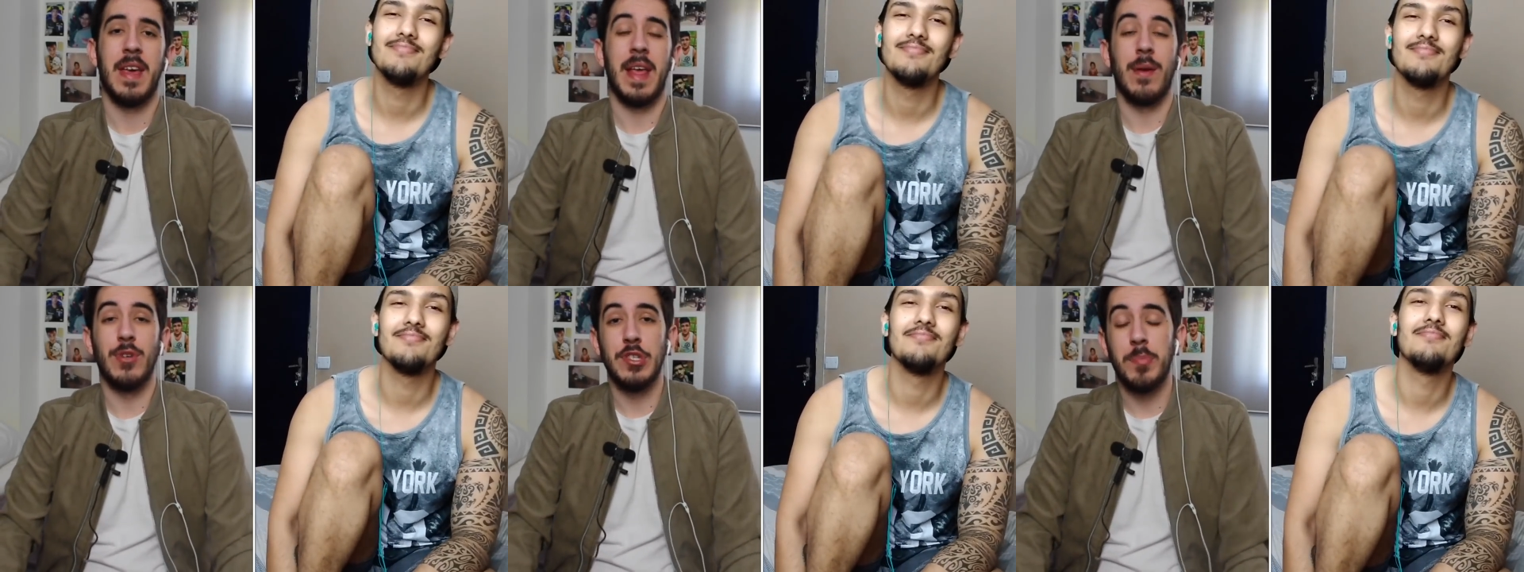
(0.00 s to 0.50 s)

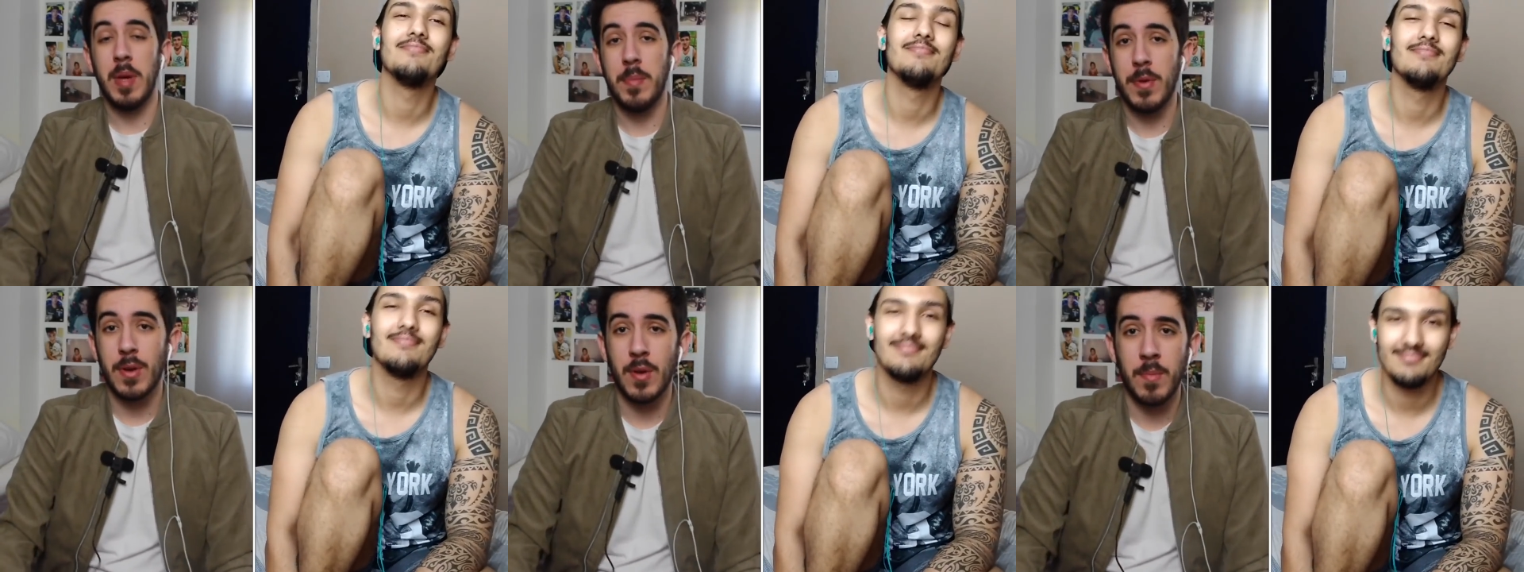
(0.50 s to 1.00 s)
Speaker 1: in which
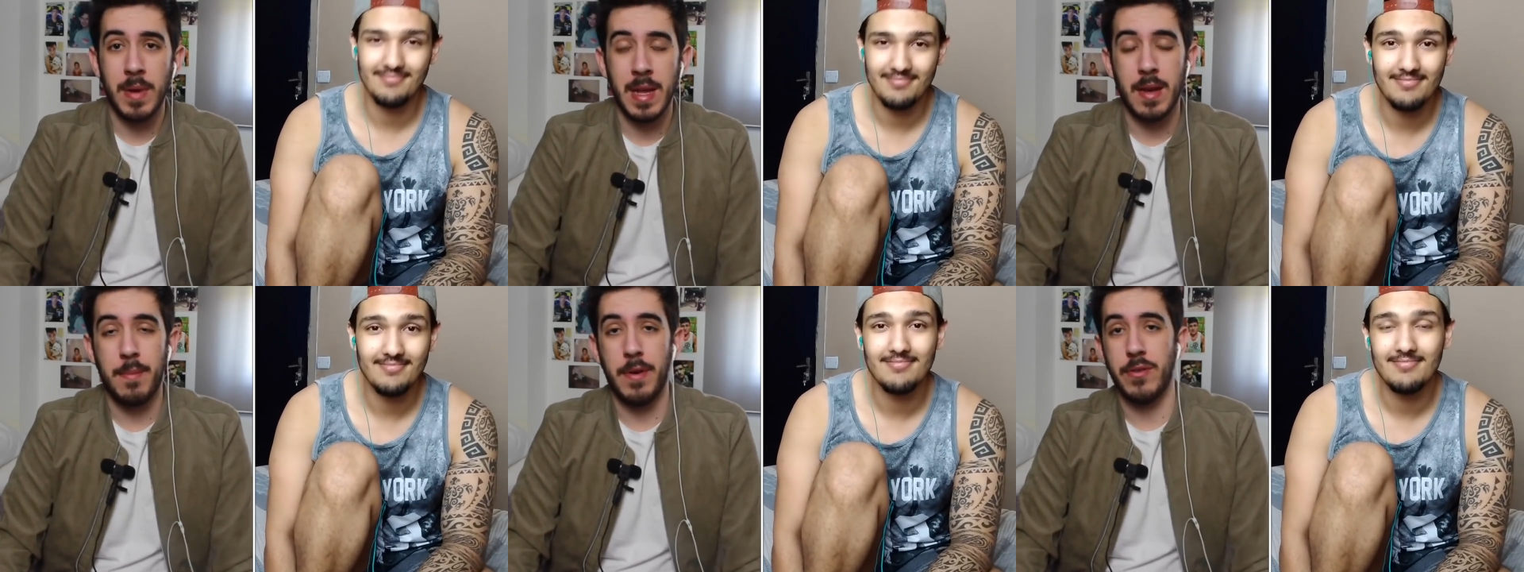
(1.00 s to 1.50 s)
people complain
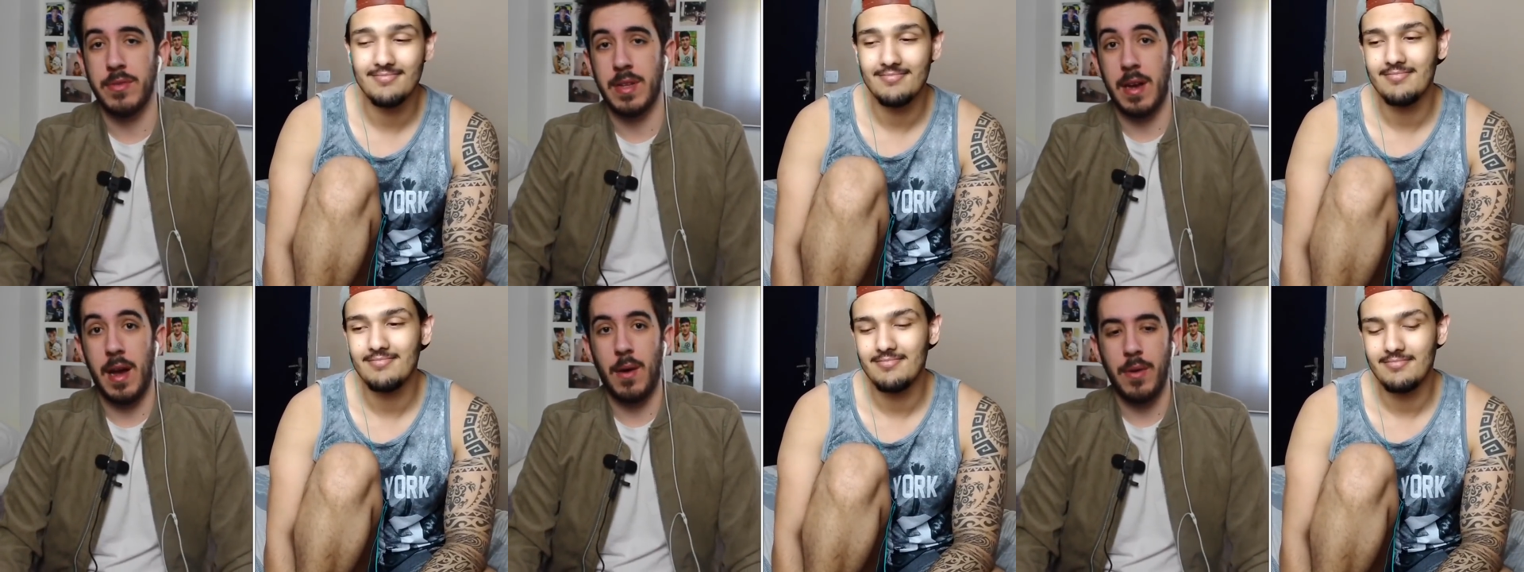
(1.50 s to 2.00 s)
about
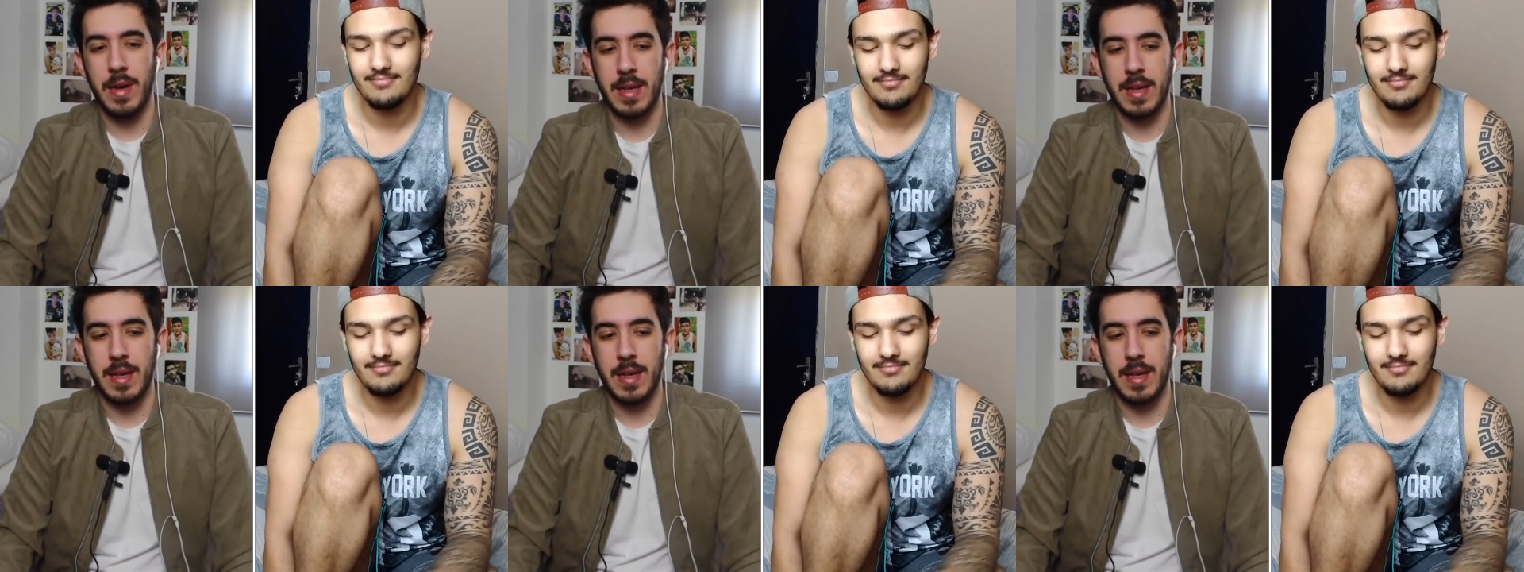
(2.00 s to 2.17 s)
our